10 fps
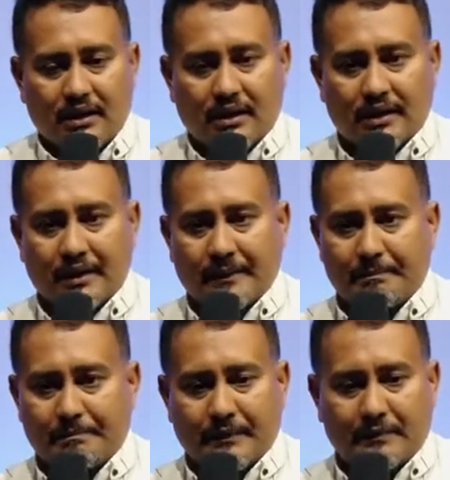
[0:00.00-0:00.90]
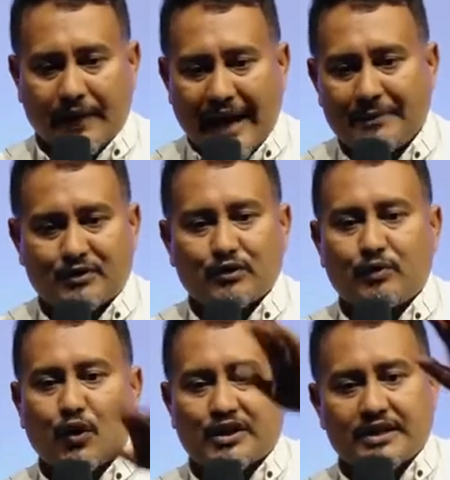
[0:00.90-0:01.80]
5 to
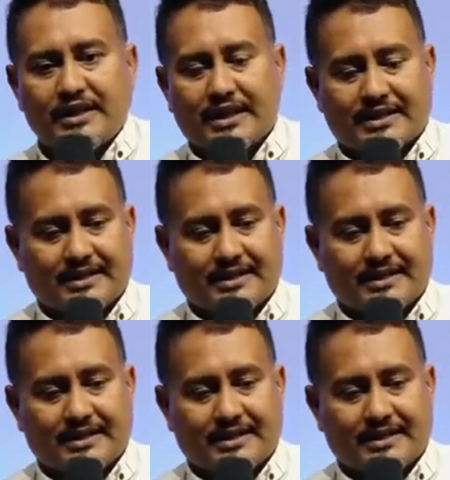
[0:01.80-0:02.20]
14 years.